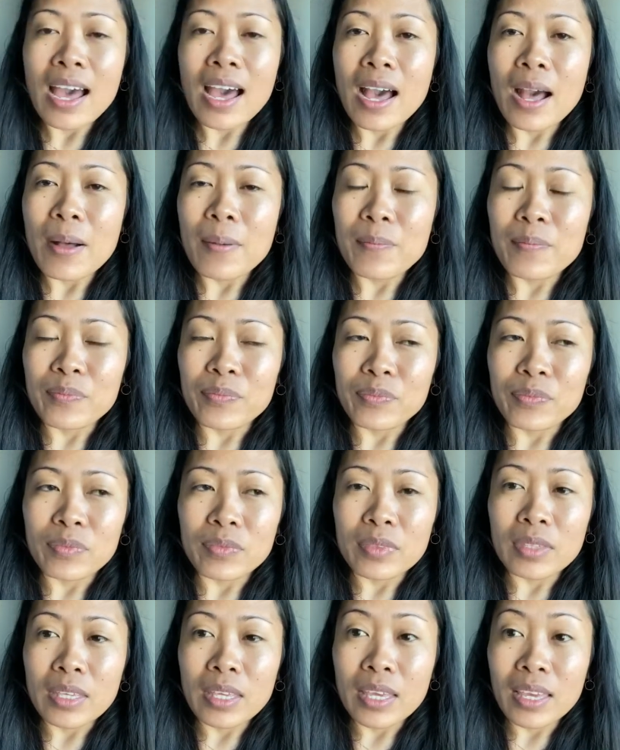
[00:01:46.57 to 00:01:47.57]

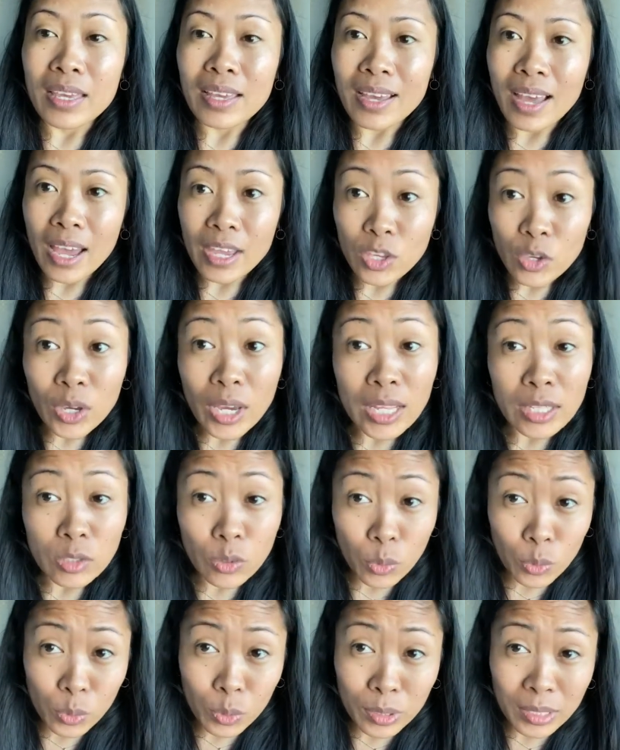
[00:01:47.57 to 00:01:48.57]
You can
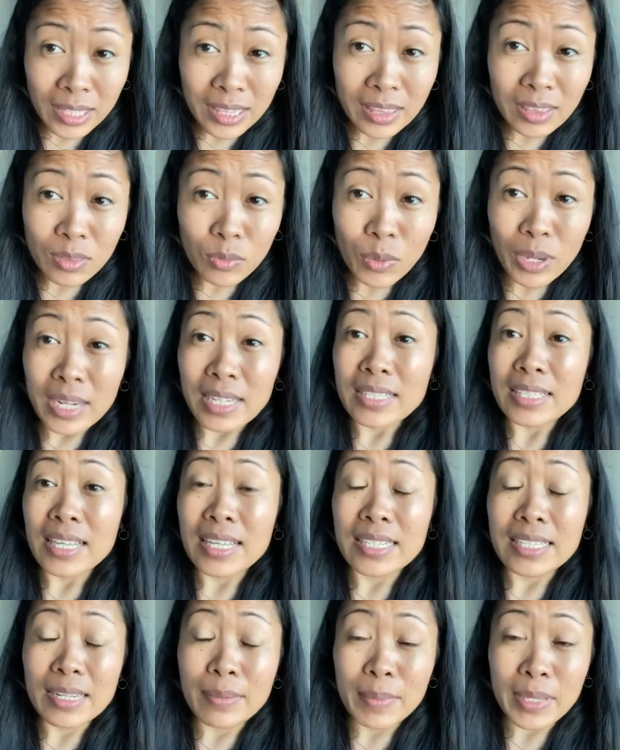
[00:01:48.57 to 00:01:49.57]
Google it. What is
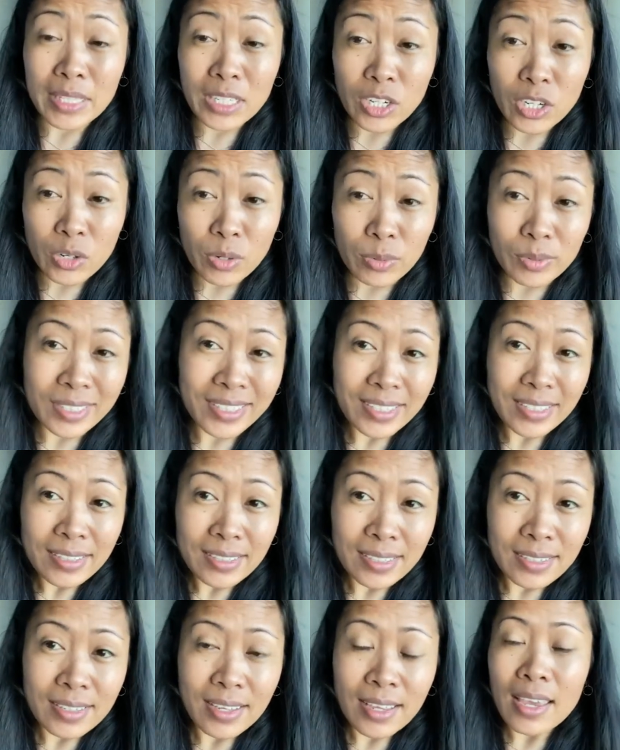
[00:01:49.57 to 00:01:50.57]

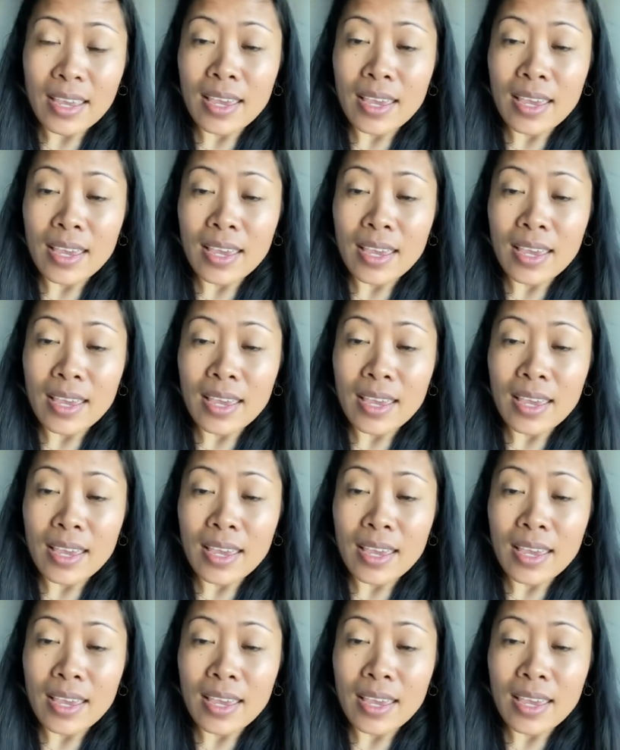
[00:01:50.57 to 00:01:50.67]
endometriosis?